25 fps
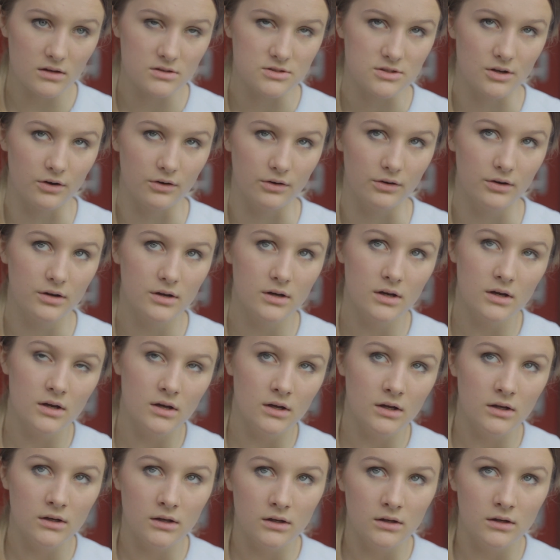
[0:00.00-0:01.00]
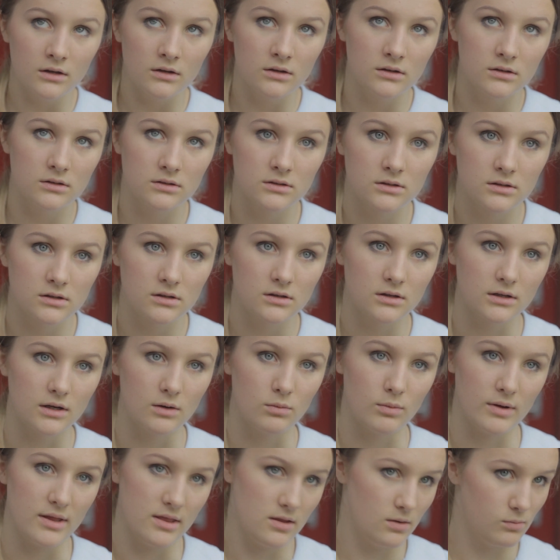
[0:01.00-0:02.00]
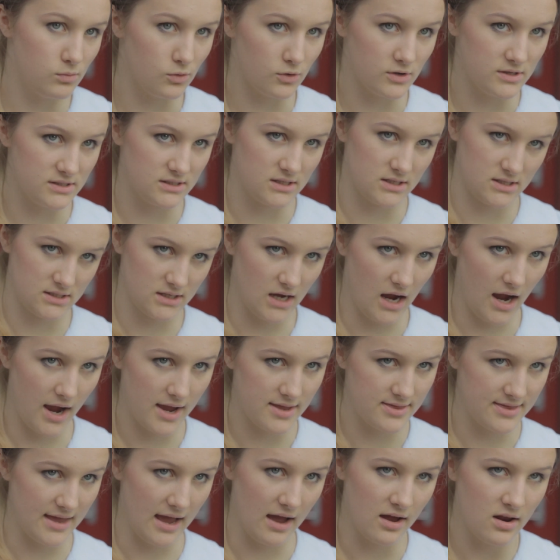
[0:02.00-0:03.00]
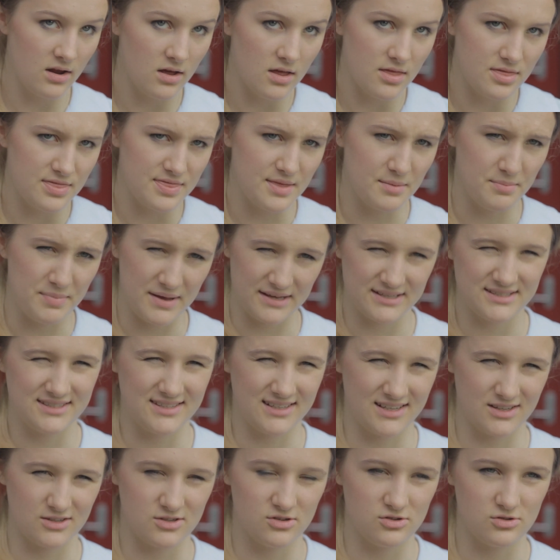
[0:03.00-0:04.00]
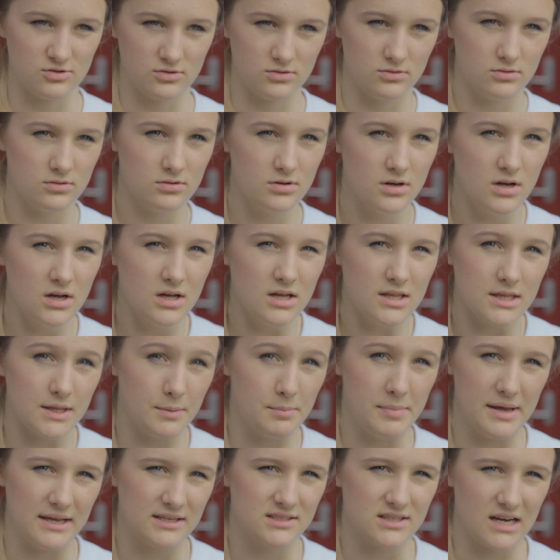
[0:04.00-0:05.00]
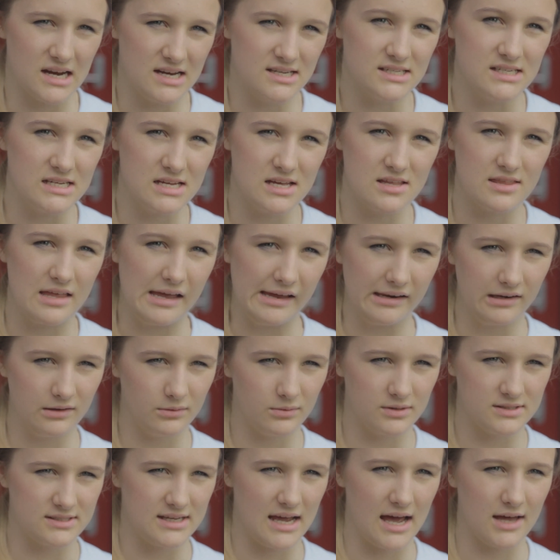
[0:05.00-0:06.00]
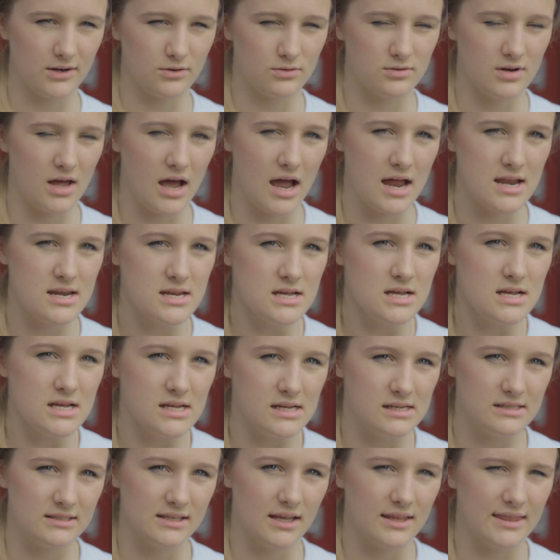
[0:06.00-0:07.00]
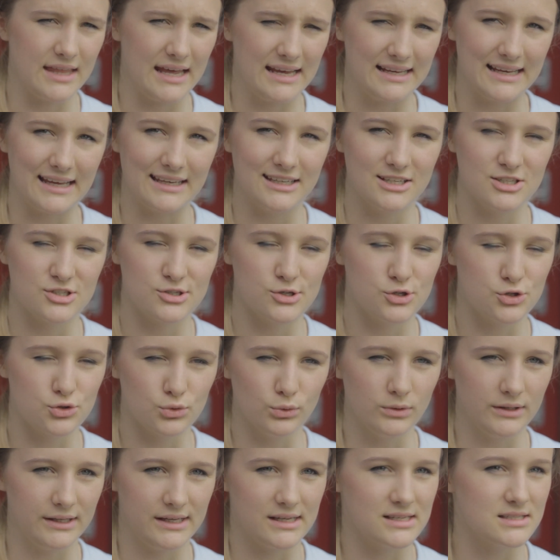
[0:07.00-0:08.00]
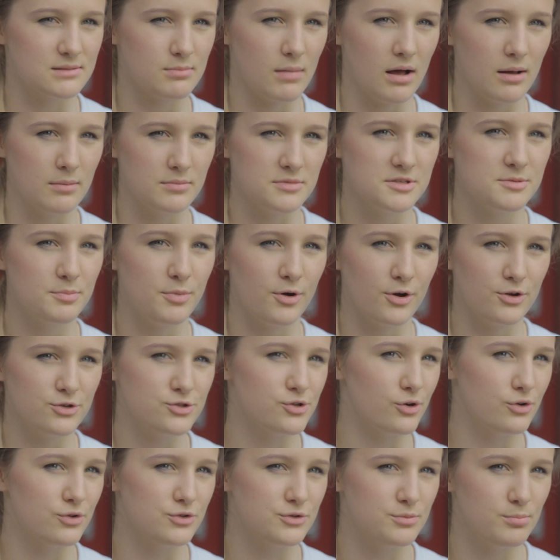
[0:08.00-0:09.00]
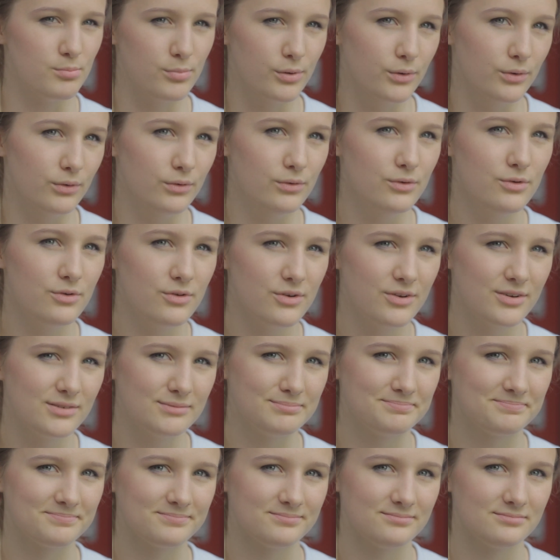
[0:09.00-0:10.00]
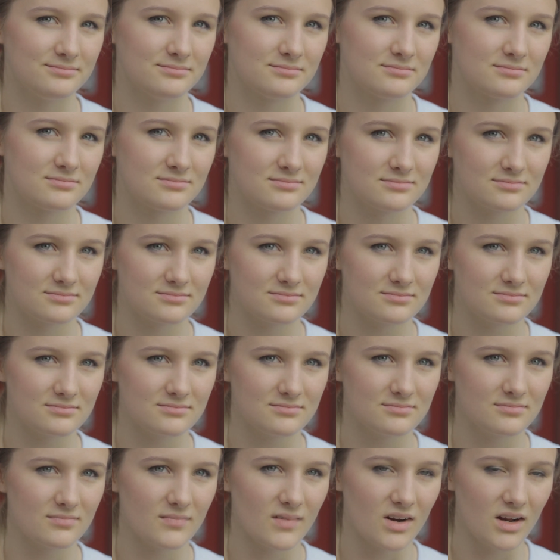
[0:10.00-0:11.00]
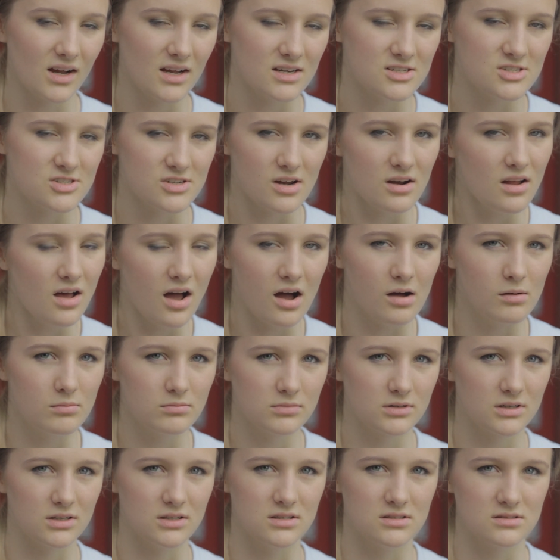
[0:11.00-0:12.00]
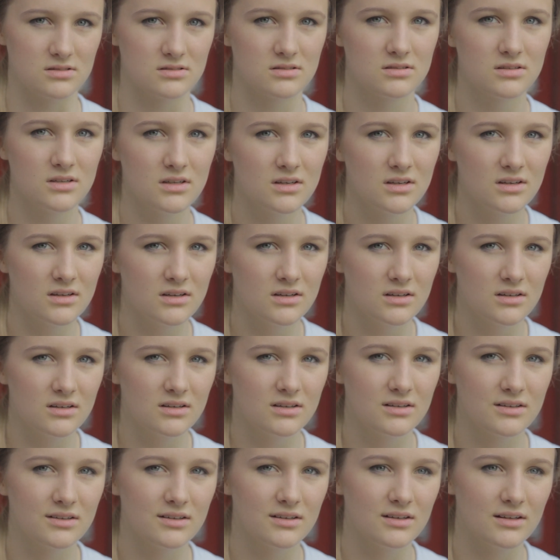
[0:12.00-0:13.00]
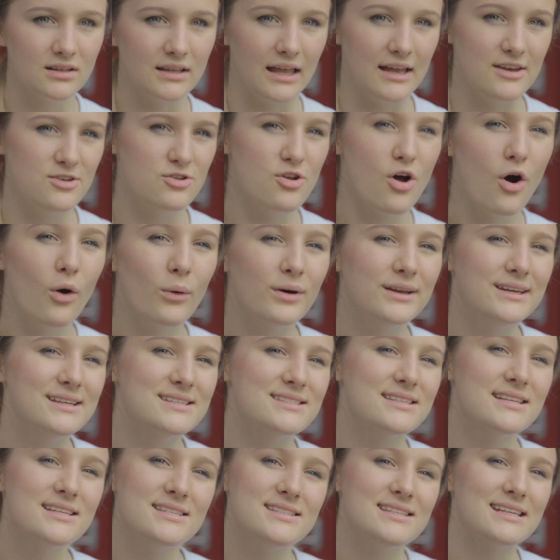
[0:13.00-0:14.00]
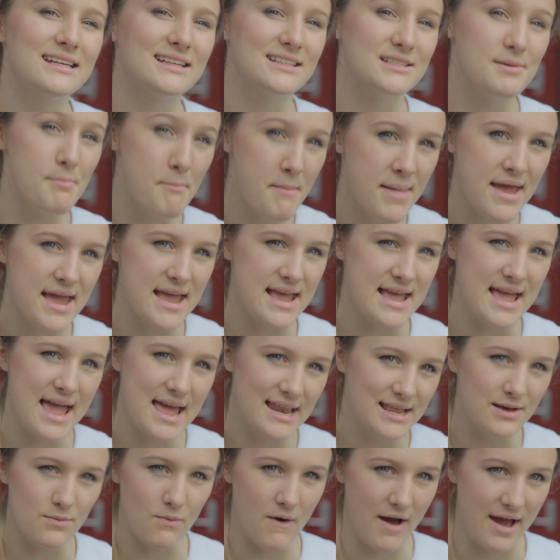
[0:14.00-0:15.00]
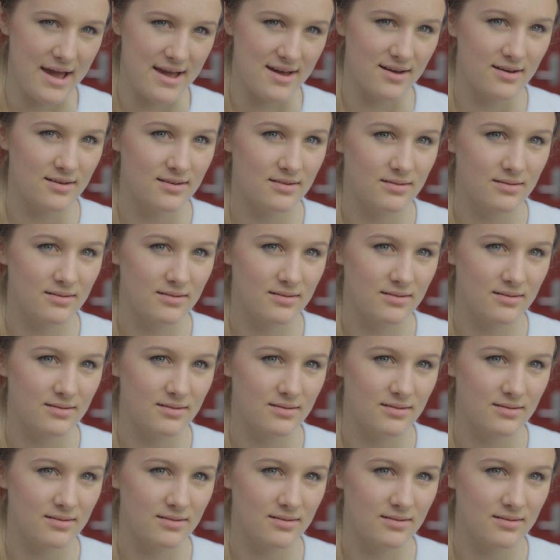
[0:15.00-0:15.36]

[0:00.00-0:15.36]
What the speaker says: So when the boys decide that the best thing to do, the best idea that anyone's had all night is that they get into Julia's mum's Peugeot's boot, I shut up because no one is listening to me anyway.